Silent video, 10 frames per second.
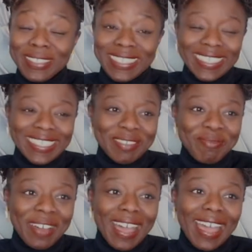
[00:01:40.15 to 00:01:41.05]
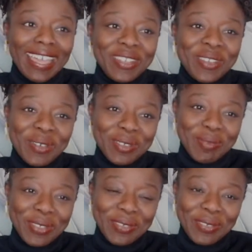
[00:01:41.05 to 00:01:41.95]
didn't, but I knew I was
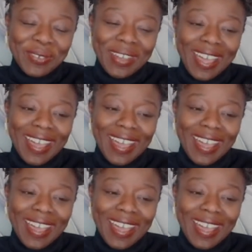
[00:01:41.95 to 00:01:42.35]
beautiful.